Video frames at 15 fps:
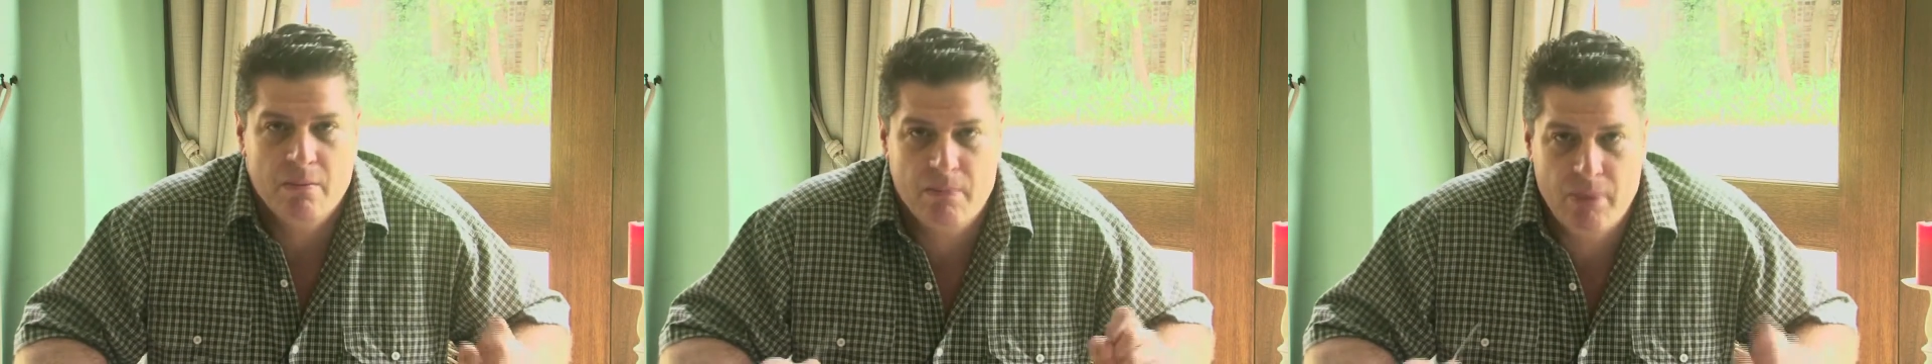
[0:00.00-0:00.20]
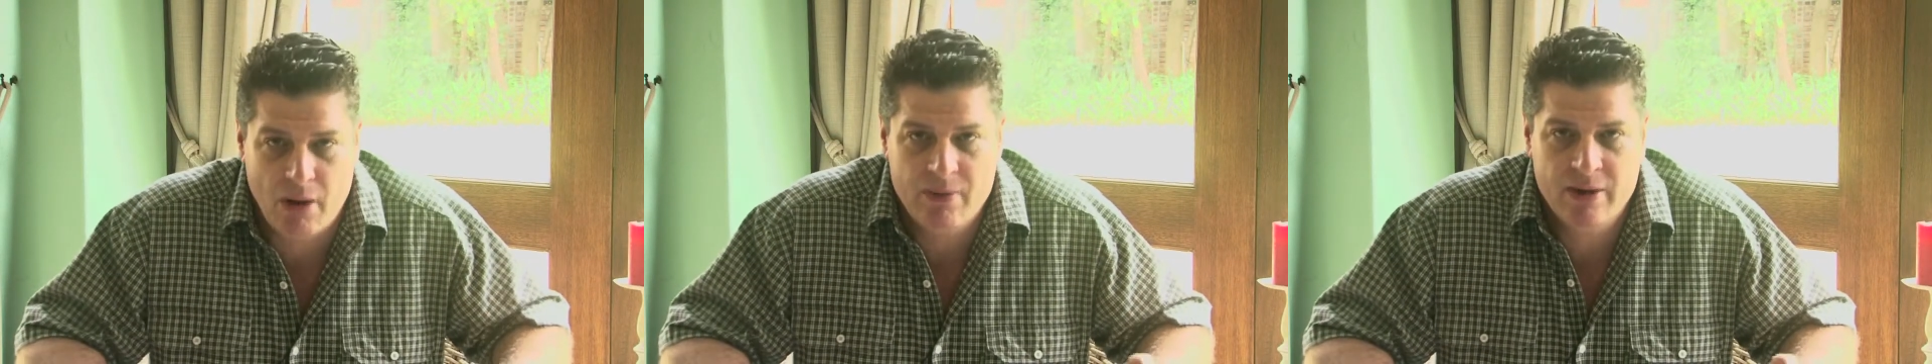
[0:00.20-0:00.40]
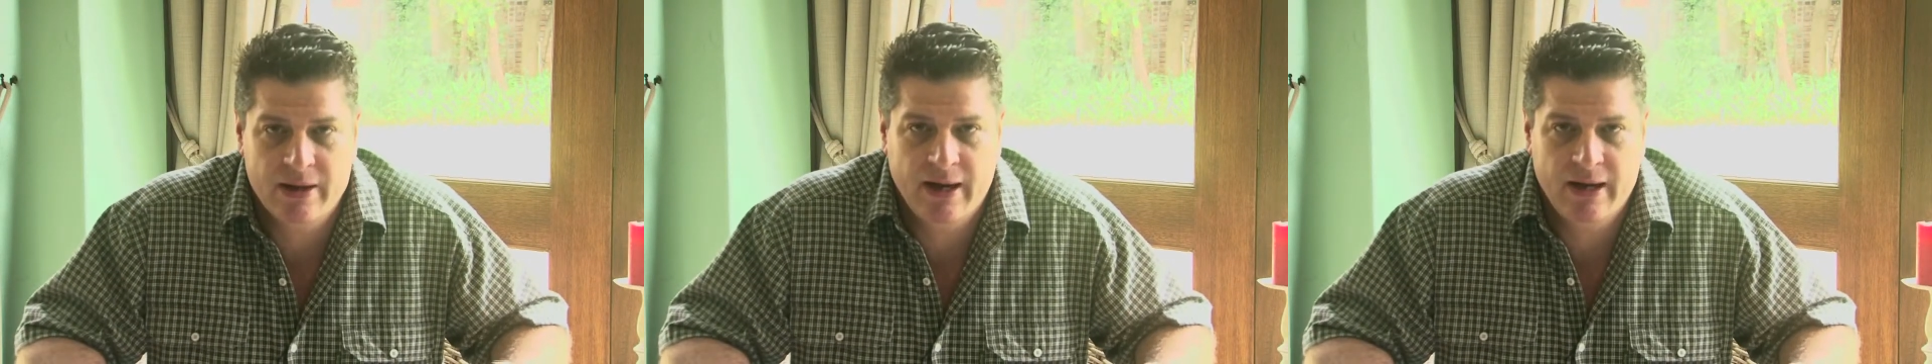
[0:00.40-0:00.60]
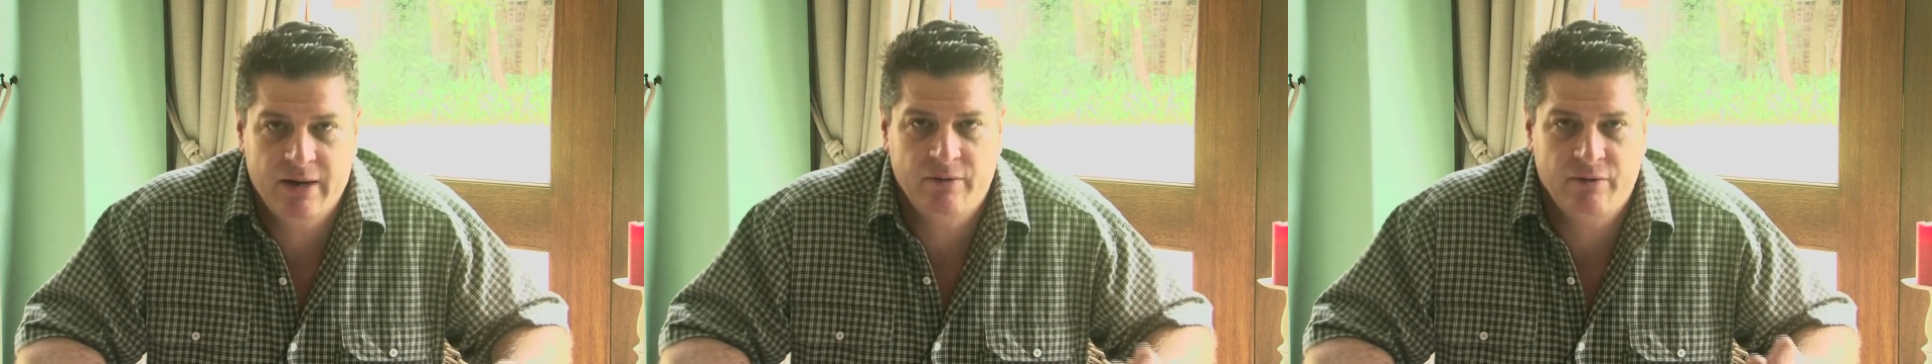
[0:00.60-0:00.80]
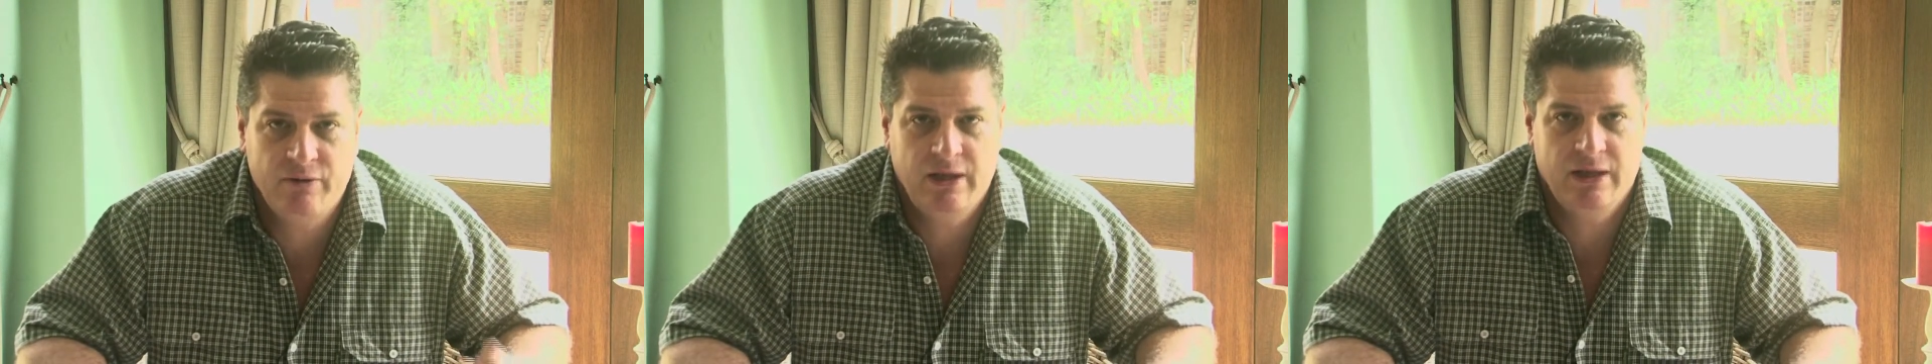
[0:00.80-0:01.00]

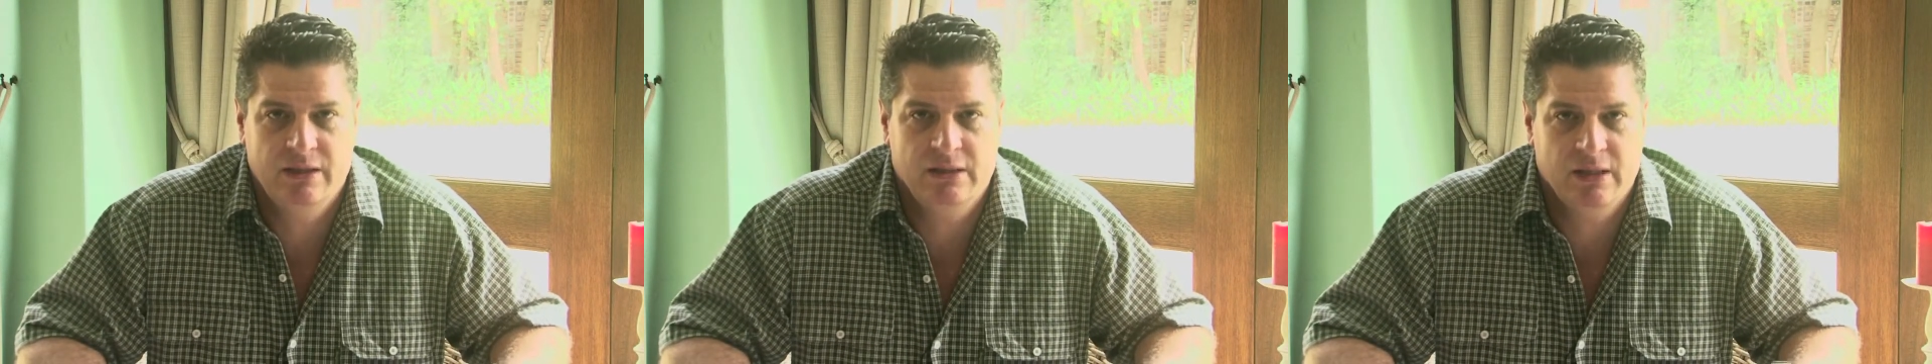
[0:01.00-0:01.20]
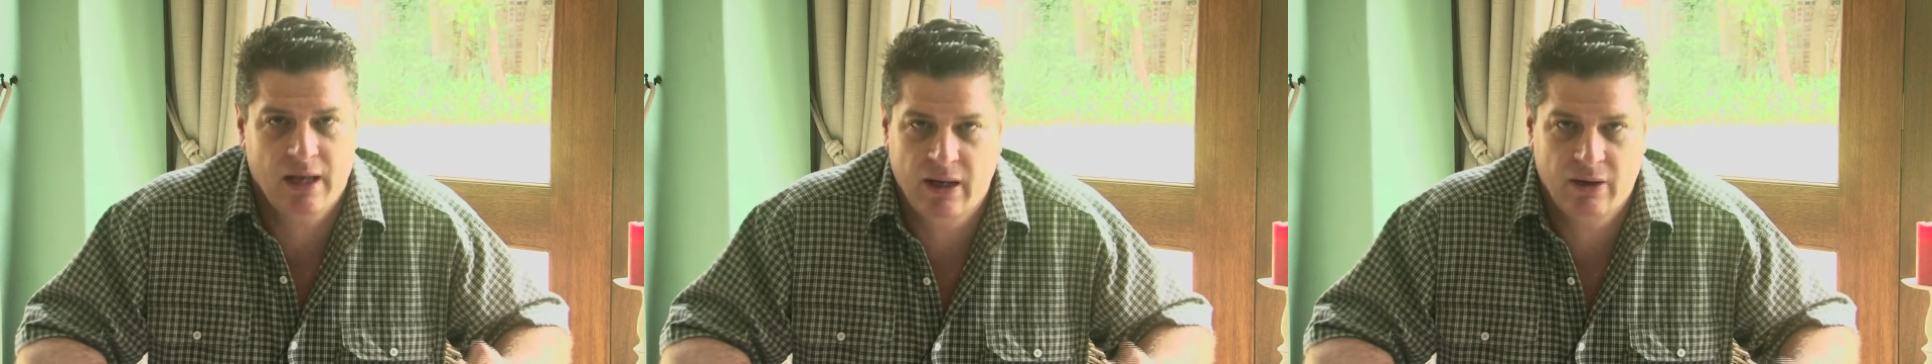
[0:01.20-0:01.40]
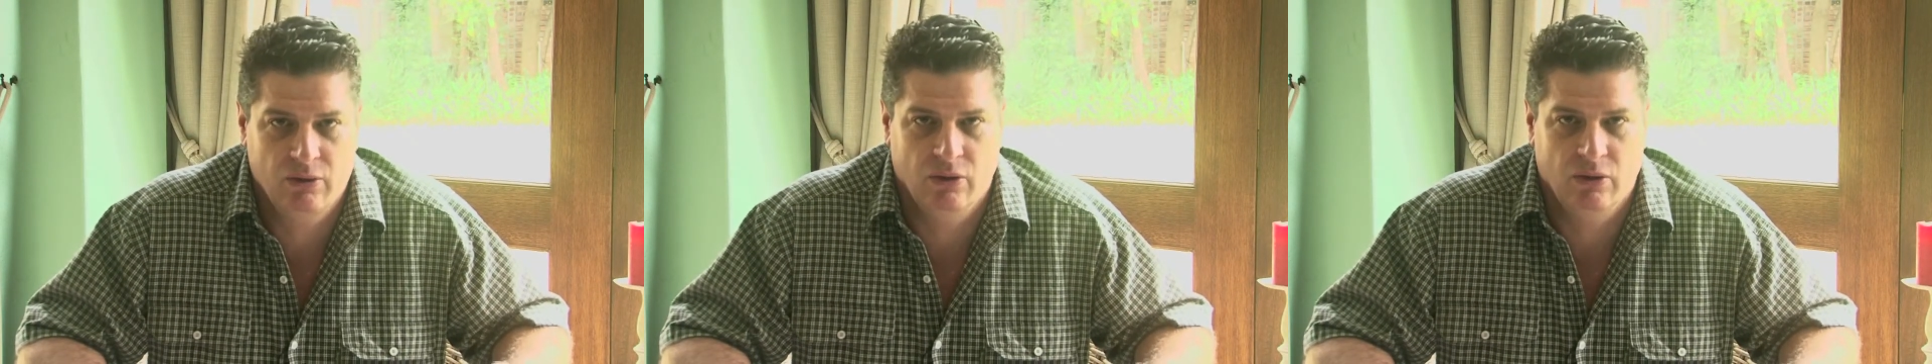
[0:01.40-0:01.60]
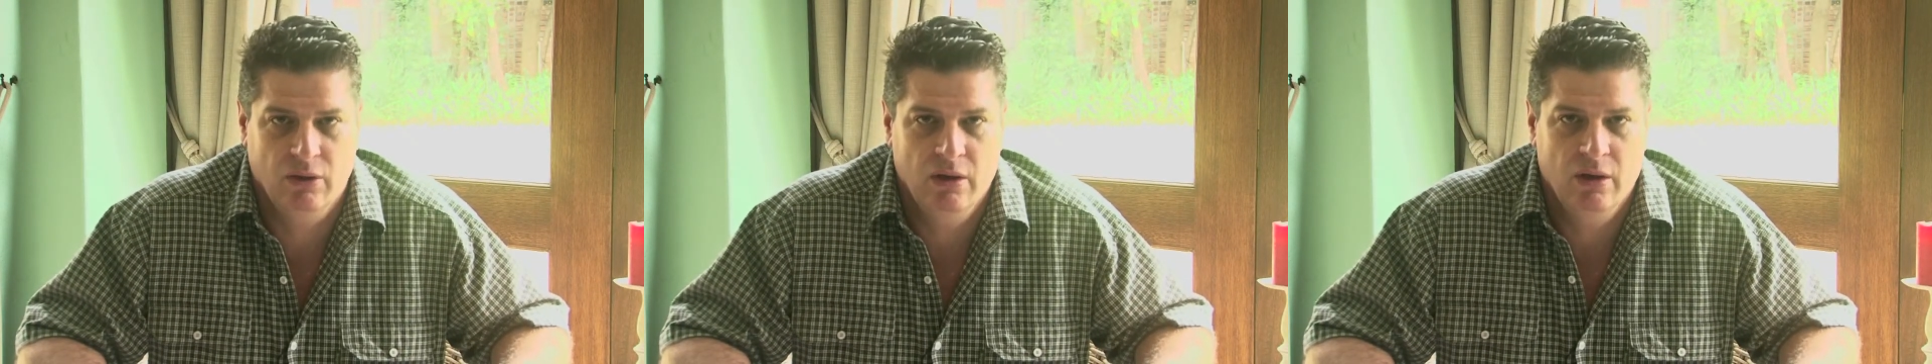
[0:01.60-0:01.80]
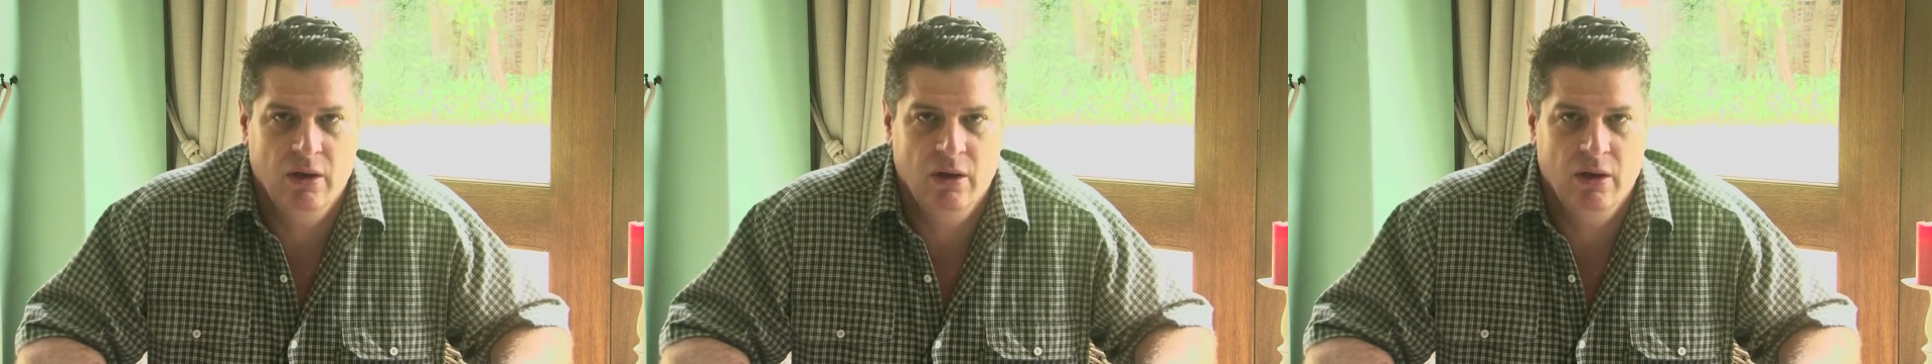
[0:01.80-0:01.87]
promulgate fees at all.